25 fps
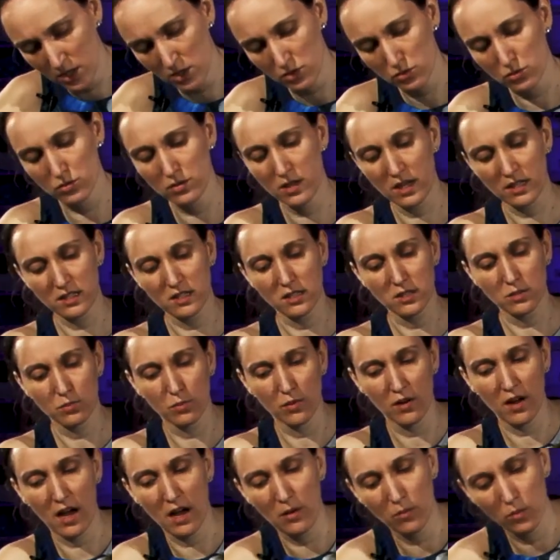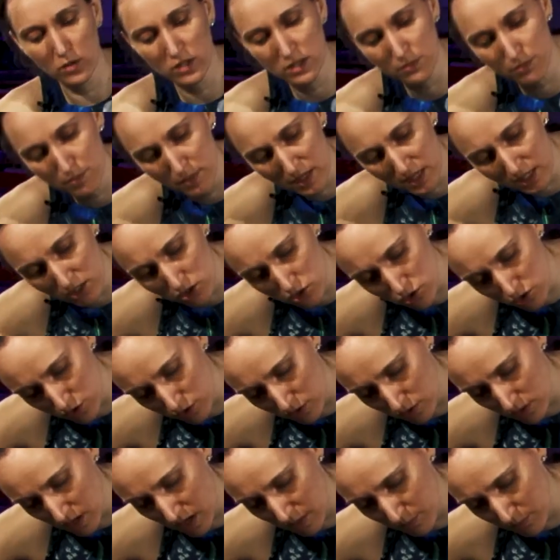So this is where I want to make sure
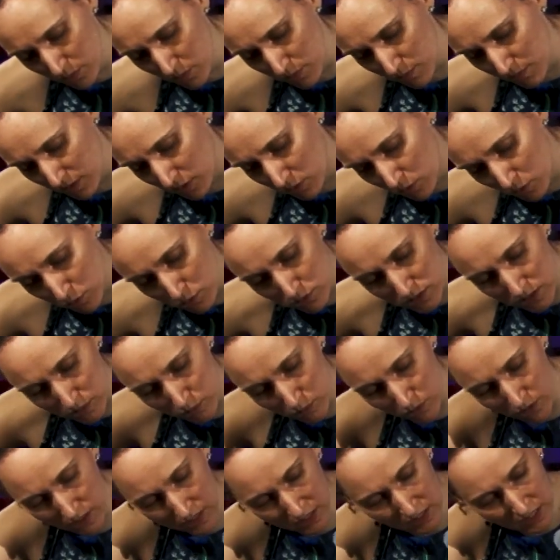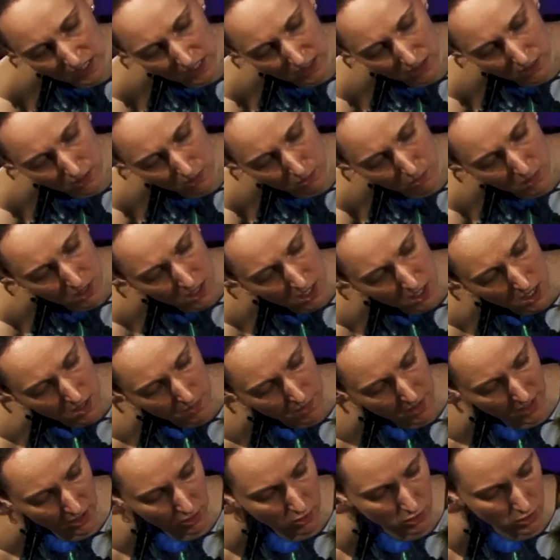I put my holes in where I need them,
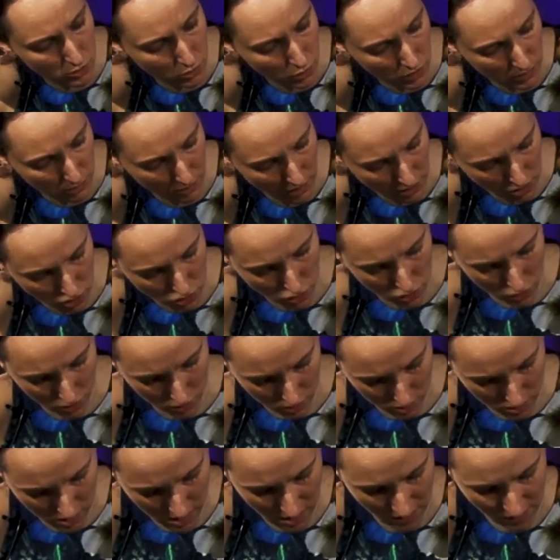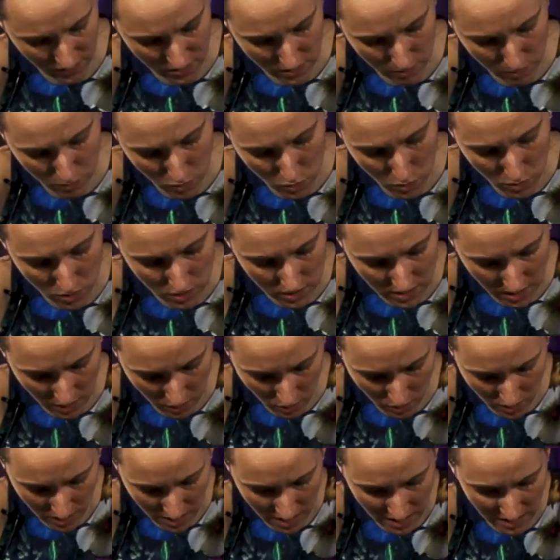but I also want to make sure I've smoothed
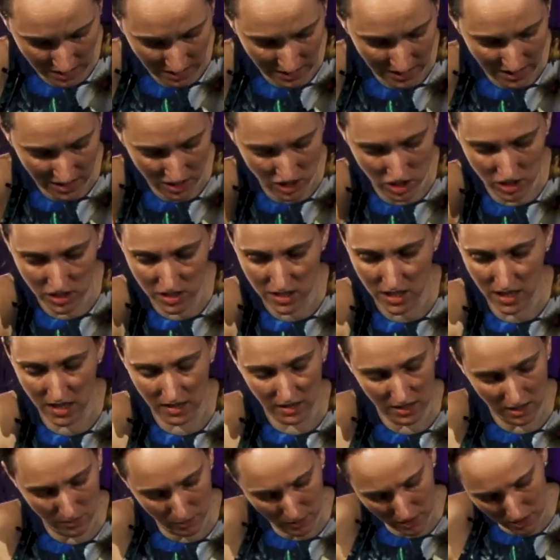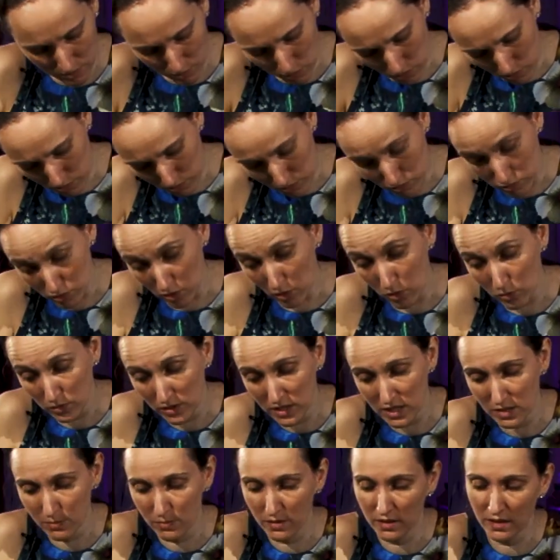out any edges that need to be smooth, because it all
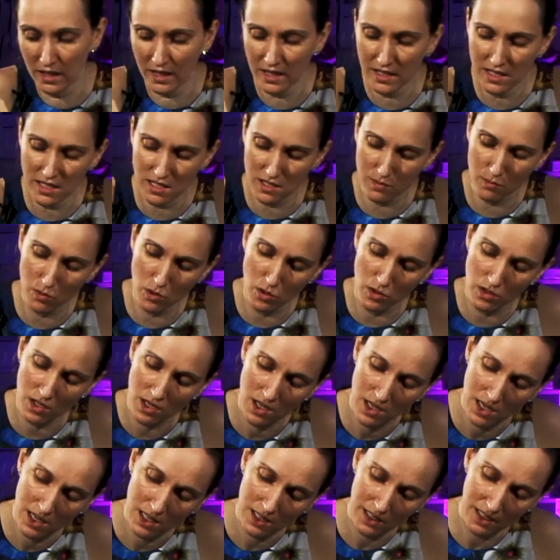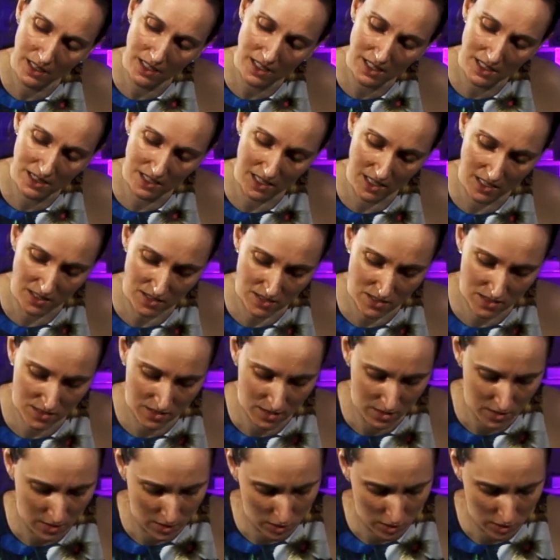needs to be nice and smooth like this.